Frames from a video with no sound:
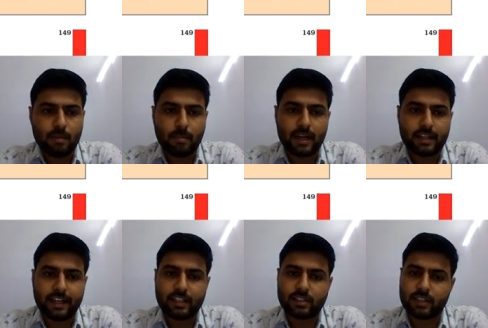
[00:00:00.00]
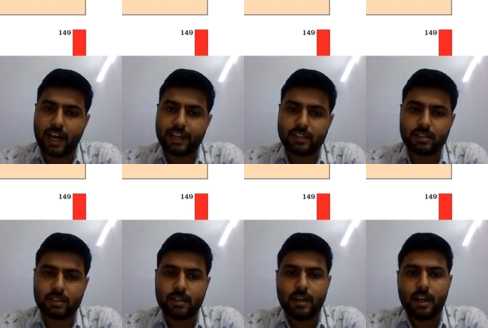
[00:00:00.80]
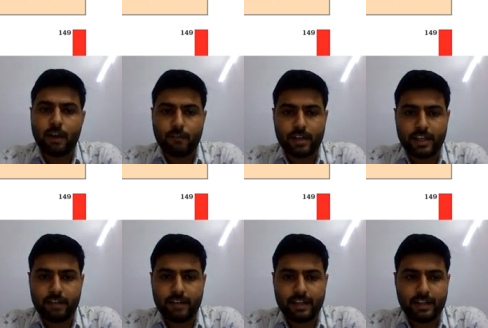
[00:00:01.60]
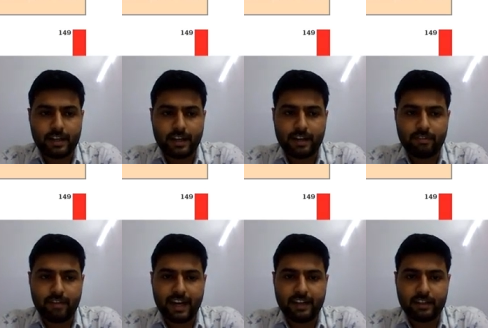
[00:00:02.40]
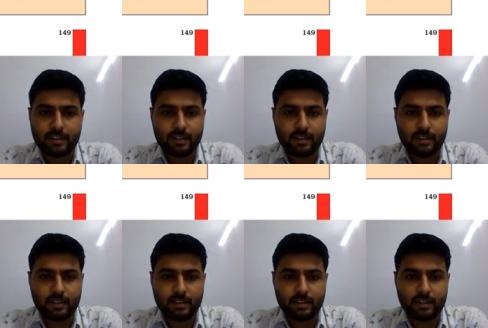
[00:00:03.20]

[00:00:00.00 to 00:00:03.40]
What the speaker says: but in science, we give it definite